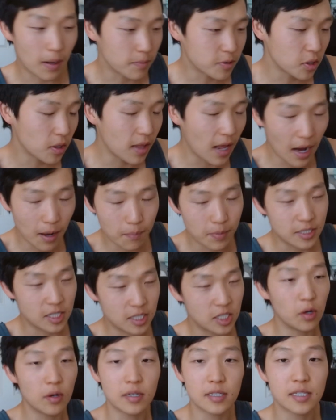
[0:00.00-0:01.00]
I'm sure they had a
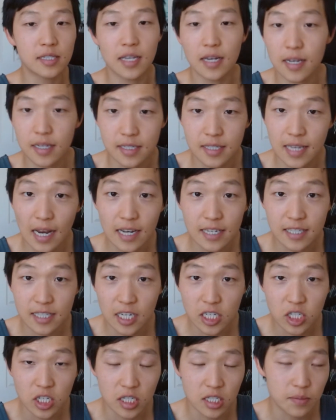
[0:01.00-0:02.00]
bajillion
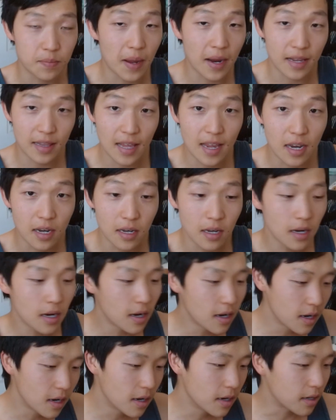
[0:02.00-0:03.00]
statisticians back then
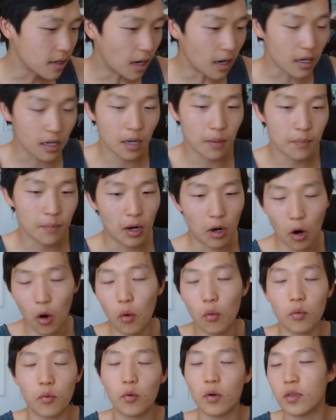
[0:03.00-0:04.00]
talking about,
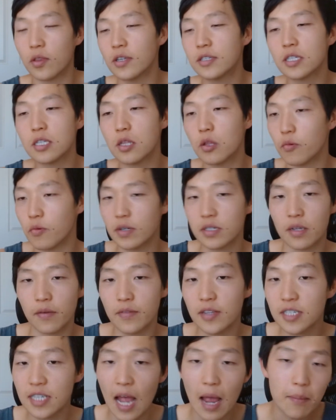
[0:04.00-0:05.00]
oh, well, this is the risk
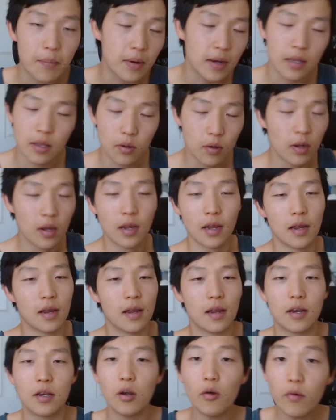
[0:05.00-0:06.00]
of this happening.
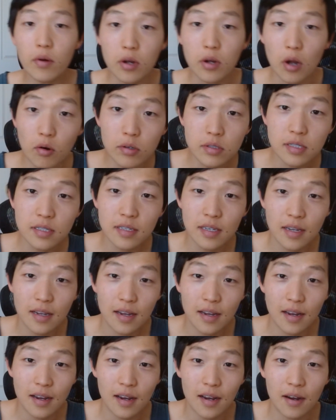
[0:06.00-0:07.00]
No one knows,
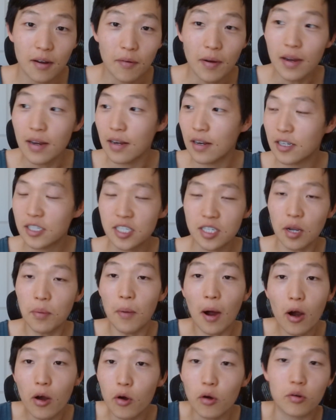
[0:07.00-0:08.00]
right?
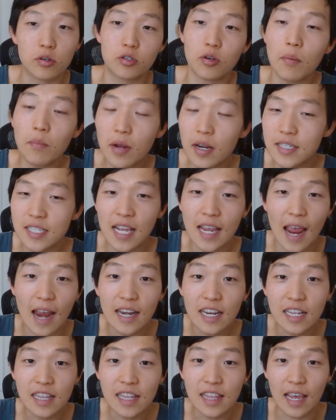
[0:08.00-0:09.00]
Tomorrow, Trump could say
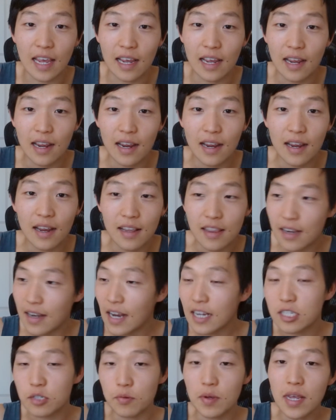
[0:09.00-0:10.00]
anything. The
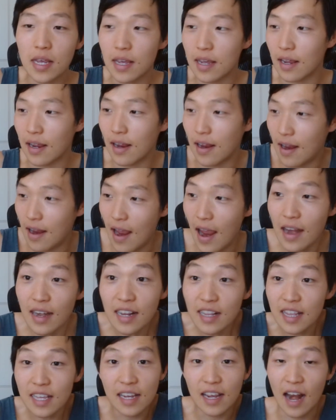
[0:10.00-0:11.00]
next week,
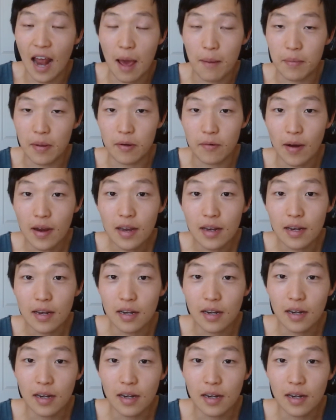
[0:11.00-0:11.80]
anything happen, right?